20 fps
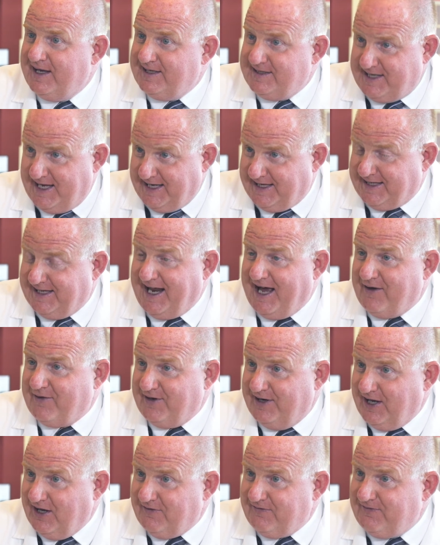taken out
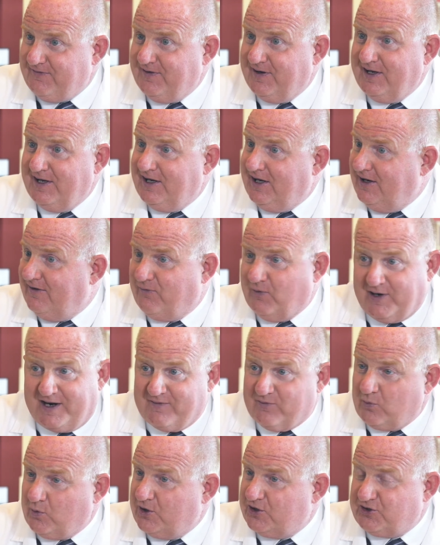enough of
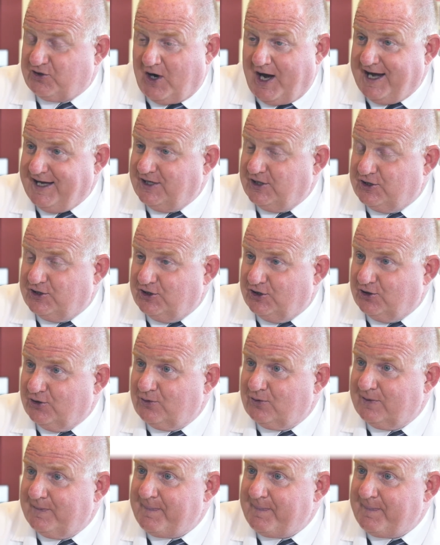whatever we're trying to do.